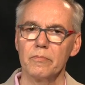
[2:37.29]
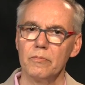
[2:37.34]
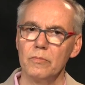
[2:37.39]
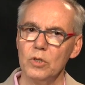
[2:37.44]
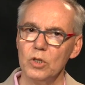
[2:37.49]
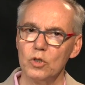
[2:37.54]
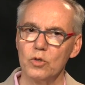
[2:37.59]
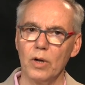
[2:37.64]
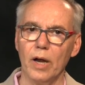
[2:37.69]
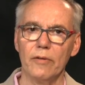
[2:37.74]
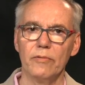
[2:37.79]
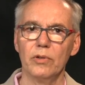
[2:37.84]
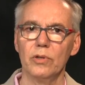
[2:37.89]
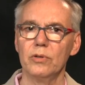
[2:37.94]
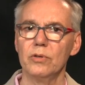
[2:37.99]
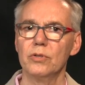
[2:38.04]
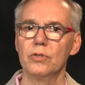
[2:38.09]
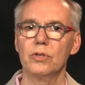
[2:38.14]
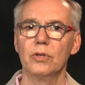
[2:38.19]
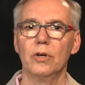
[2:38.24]
And the
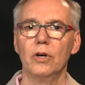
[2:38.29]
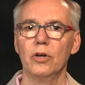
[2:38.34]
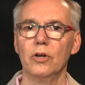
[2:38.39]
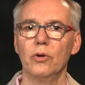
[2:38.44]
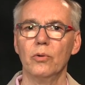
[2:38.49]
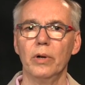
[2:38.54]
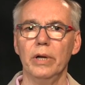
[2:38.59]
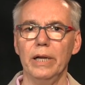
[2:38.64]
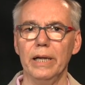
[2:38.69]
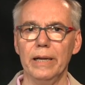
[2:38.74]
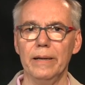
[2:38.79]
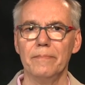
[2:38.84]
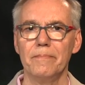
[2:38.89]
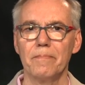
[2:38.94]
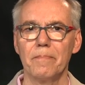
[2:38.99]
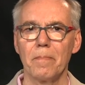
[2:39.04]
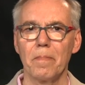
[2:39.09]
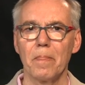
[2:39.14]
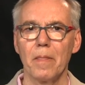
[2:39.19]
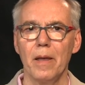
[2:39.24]
travelers agree.
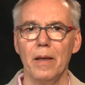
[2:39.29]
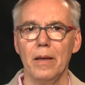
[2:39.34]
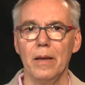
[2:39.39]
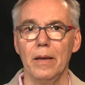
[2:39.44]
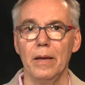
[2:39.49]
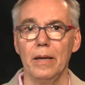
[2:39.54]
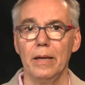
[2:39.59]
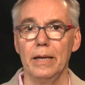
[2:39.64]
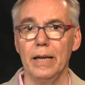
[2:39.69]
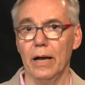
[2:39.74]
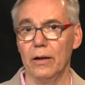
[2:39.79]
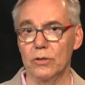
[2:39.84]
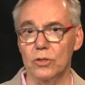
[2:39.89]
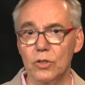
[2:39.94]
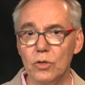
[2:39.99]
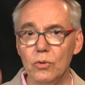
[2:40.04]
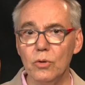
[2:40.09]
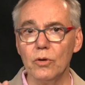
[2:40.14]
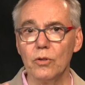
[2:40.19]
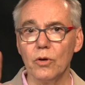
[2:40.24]
Now,
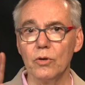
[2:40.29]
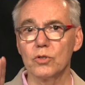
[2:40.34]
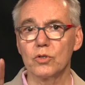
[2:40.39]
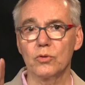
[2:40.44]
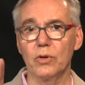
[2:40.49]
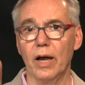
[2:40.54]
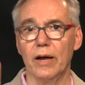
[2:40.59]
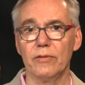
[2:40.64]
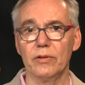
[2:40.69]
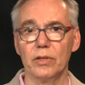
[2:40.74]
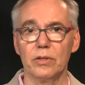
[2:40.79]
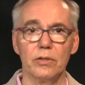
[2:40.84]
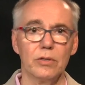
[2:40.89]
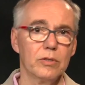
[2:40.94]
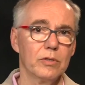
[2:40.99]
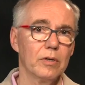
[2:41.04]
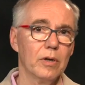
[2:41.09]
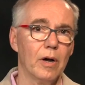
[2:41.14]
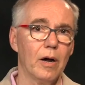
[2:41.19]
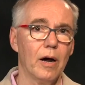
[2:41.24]
two of those
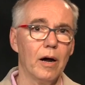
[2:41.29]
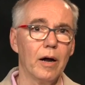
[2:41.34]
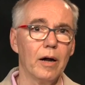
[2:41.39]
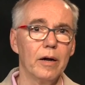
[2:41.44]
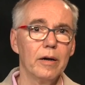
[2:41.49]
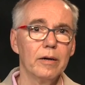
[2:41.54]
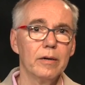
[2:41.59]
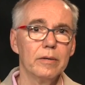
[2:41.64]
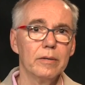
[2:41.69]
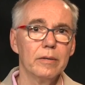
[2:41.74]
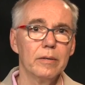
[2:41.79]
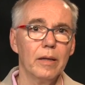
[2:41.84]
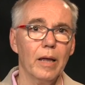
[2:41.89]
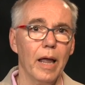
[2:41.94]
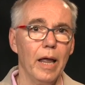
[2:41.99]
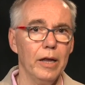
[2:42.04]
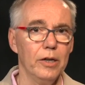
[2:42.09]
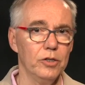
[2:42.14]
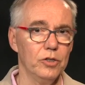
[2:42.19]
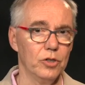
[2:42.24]
travelers are
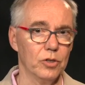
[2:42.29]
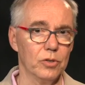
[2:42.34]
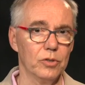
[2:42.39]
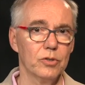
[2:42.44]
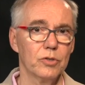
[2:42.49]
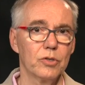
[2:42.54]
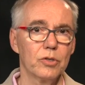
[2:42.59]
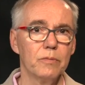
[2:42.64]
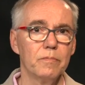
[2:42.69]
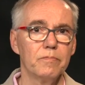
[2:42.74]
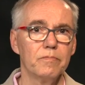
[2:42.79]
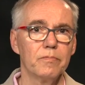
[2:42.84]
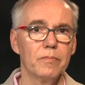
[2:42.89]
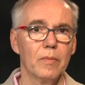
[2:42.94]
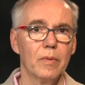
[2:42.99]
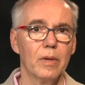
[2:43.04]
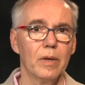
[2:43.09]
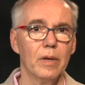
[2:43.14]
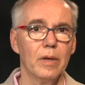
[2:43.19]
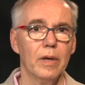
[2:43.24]
angels,
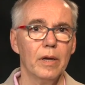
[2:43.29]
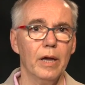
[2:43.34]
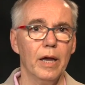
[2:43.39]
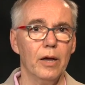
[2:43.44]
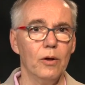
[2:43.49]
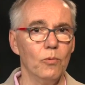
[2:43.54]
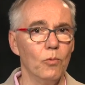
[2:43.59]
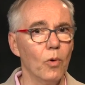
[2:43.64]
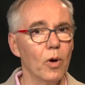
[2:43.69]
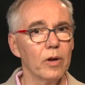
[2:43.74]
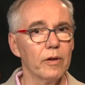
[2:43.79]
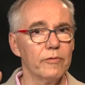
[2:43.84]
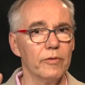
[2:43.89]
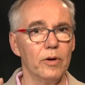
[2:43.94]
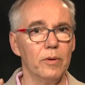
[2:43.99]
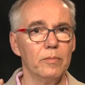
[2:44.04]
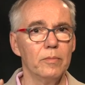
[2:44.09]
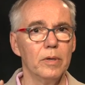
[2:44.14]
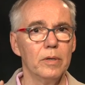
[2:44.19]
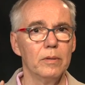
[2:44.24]
and one of
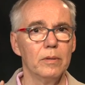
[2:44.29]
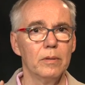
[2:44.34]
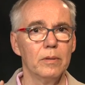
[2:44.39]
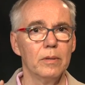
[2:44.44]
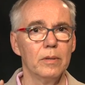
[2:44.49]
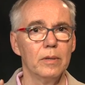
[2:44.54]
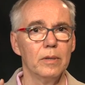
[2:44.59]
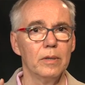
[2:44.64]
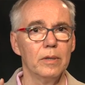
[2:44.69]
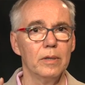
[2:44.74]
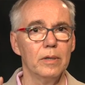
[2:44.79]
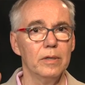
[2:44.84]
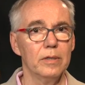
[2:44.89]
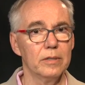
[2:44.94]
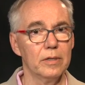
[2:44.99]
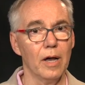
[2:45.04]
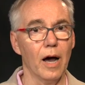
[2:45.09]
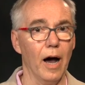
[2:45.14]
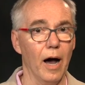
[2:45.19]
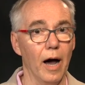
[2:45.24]
them is
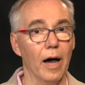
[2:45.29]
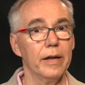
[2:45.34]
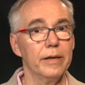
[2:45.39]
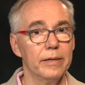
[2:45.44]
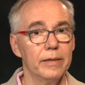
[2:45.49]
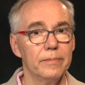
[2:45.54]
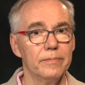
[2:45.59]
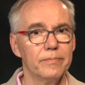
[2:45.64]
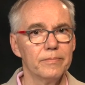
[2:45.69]
God.